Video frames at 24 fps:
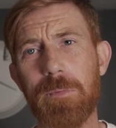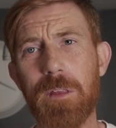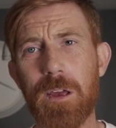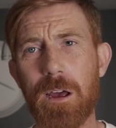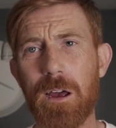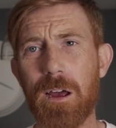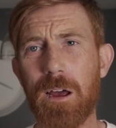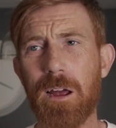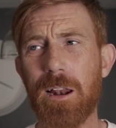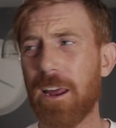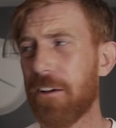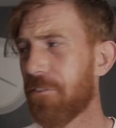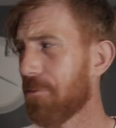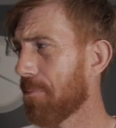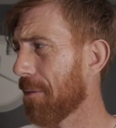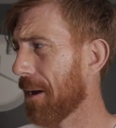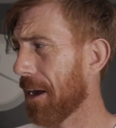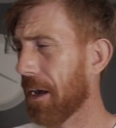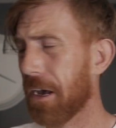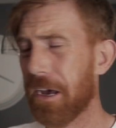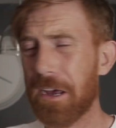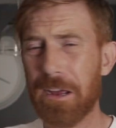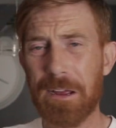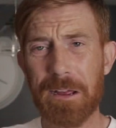Left
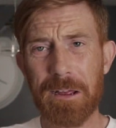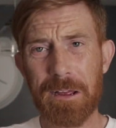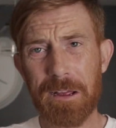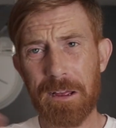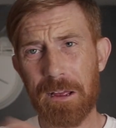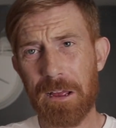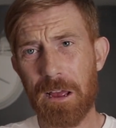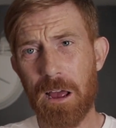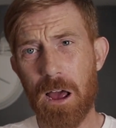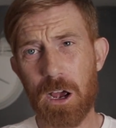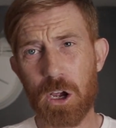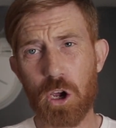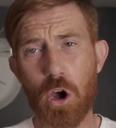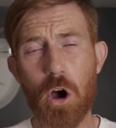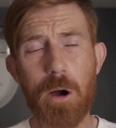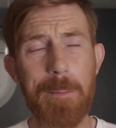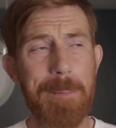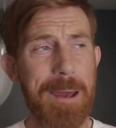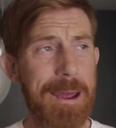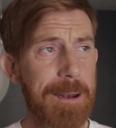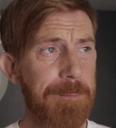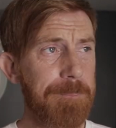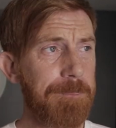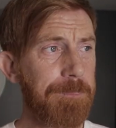me a
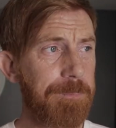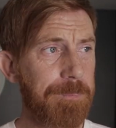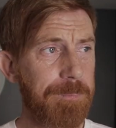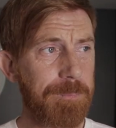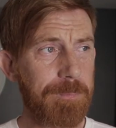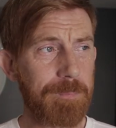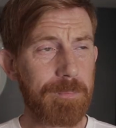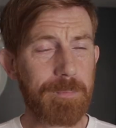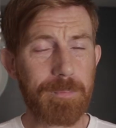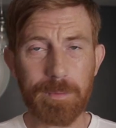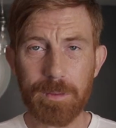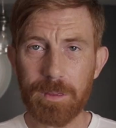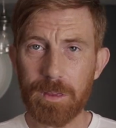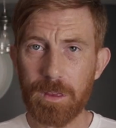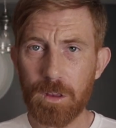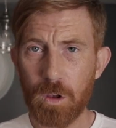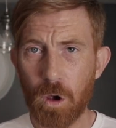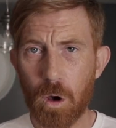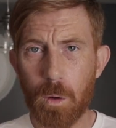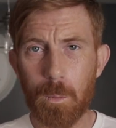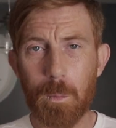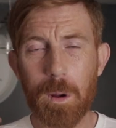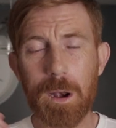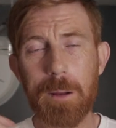comment
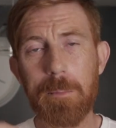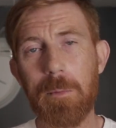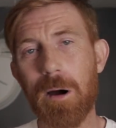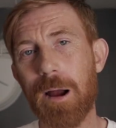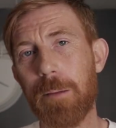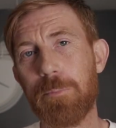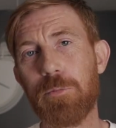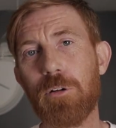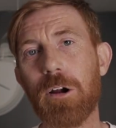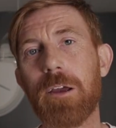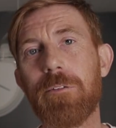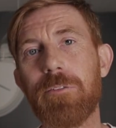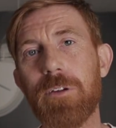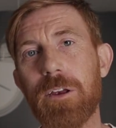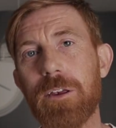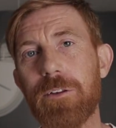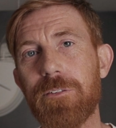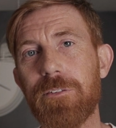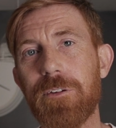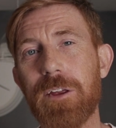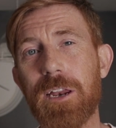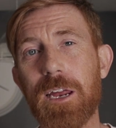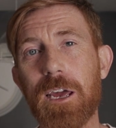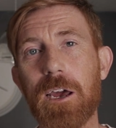on one of my
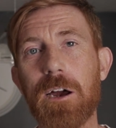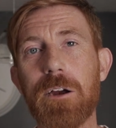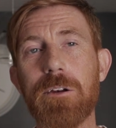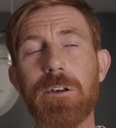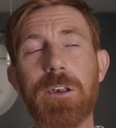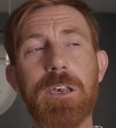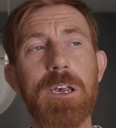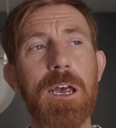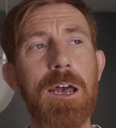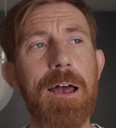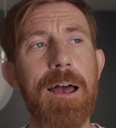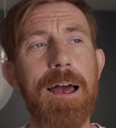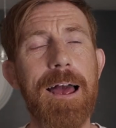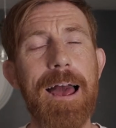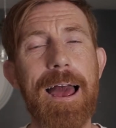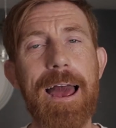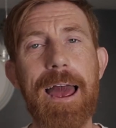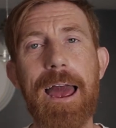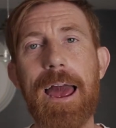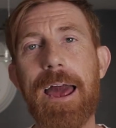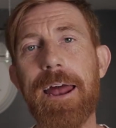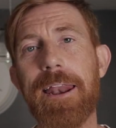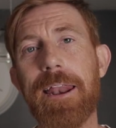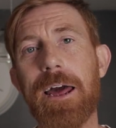previous videos,
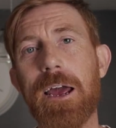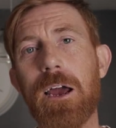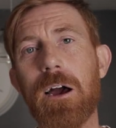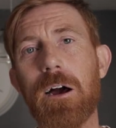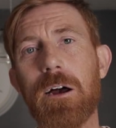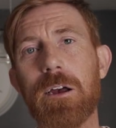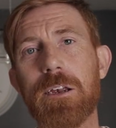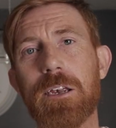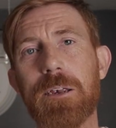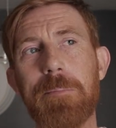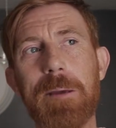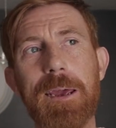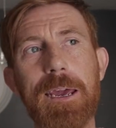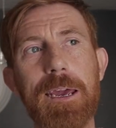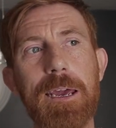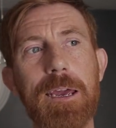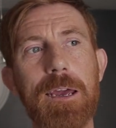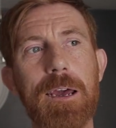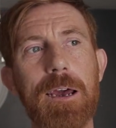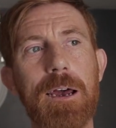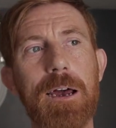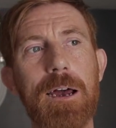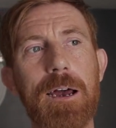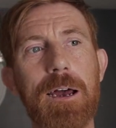and they asked
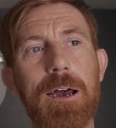me,